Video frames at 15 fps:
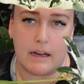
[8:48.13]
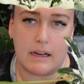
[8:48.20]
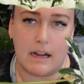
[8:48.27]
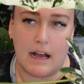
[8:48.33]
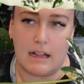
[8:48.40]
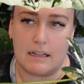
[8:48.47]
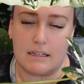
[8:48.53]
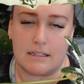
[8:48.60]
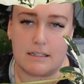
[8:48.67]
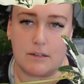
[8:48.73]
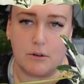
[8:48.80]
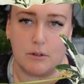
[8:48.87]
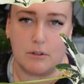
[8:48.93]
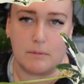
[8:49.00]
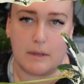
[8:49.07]
and Alice
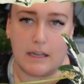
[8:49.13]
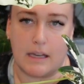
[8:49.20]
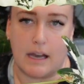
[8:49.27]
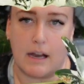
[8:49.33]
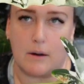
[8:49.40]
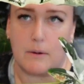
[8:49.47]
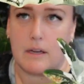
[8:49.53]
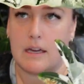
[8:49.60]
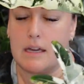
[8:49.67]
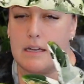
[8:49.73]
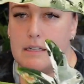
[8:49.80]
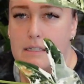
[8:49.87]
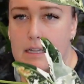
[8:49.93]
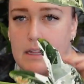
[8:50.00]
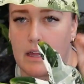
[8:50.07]
told me how
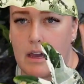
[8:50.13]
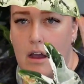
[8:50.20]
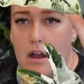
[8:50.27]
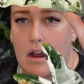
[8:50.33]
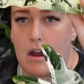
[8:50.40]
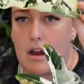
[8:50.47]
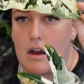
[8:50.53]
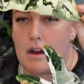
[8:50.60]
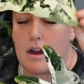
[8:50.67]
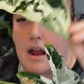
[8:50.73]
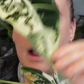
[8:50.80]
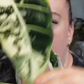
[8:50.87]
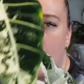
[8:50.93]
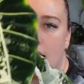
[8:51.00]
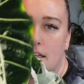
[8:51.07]
easy they are,
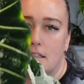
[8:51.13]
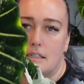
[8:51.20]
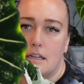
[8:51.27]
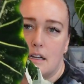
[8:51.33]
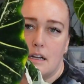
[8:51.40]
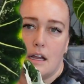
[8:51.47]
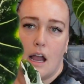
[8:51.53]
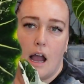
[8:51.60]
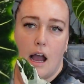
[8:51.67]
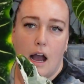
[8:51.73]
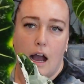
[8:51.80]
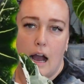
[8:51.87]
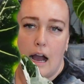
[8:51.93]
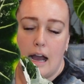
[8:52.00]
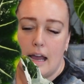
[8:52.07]
and
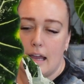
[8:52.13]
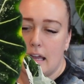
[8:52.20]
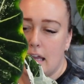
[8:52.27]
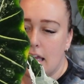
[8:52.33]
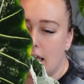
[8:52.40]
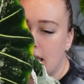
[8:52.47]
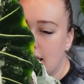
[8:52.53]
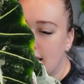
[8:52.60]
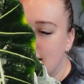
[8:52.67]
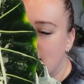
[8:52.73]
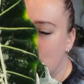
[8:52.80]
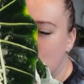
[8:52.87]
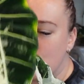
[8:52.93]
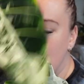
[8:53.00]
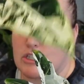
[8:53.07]
I
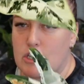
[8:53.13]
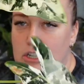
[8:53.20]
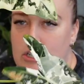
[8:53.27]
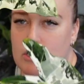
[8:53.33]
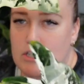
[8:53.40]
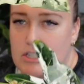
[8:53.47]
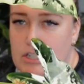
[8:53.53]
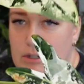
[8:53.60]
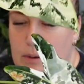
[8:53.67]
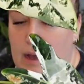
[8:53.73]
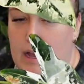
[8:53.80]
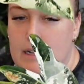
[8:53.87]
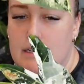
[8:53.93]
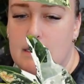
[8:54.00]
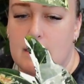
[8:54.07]
just couldn't do
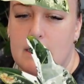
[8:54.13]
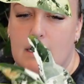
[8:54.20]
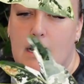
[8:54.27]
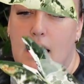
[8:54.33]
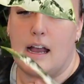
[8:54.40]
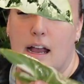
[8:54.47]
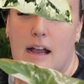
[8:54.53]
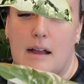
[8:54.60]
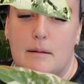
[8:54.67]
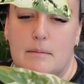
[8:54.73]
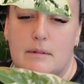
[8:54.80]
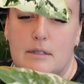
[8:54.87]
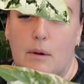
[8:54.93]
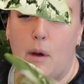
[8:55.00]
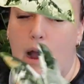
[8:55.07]
it.
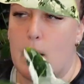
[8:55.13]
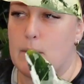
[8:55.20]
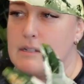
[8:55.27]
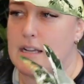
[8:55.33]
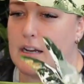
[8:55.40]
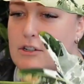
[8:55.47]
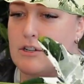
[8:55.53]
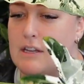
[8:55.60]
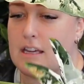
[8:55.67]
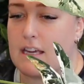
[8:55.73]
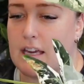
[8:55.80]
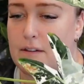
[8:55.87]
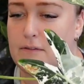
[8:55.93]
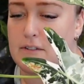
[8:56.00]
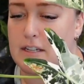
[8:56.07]
So I was actually
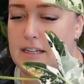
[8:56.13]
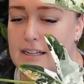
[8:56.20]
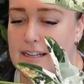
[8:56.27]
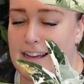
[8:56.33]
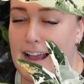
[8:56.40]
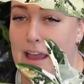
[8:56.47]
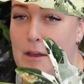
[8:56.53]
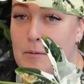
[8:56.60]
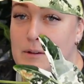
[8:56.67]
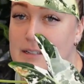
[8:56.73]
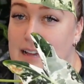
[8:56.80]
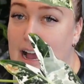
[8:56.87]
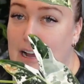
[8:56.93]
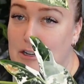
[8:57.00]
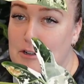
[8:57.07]
gifted. It was
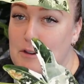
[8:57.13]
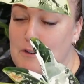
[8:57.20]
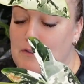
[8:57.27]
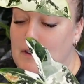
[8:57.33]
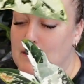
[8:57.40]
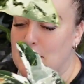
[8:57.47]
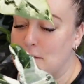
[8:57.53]
actually a funny